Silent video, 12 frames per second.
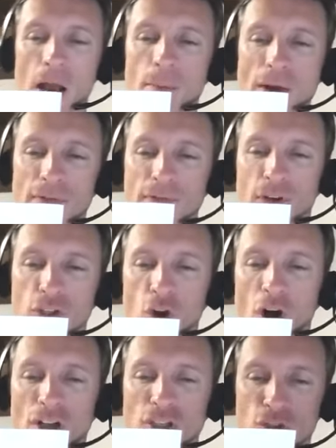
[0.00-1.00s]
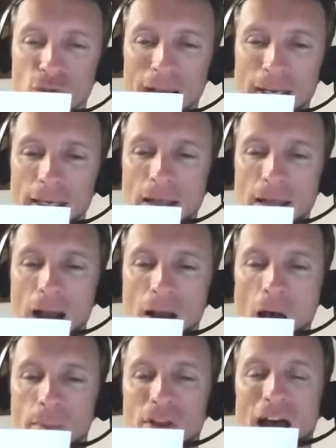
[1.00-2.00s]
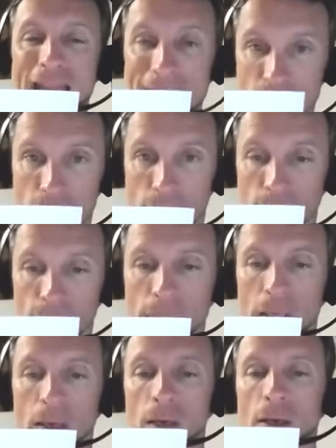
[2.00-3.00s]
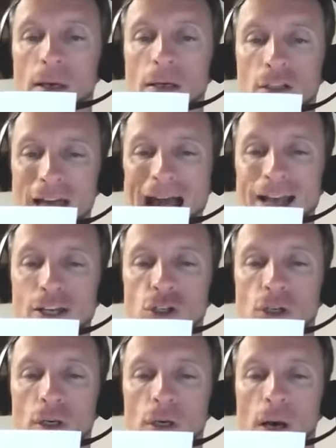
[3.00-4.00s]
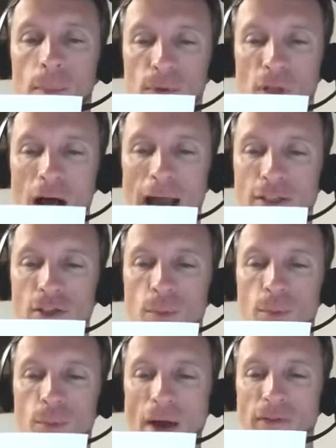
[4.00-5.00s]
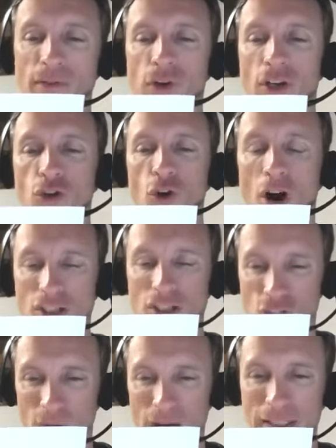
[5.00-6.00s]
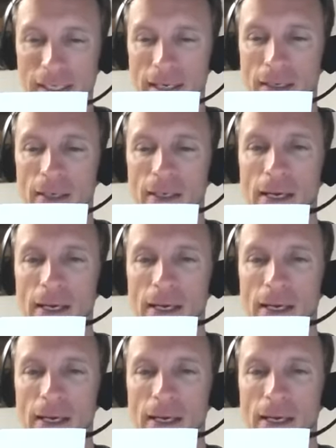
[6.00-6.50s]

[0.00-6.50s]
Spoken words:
ProfitFirstAustralia.com.au/apply. So Profit First Australia.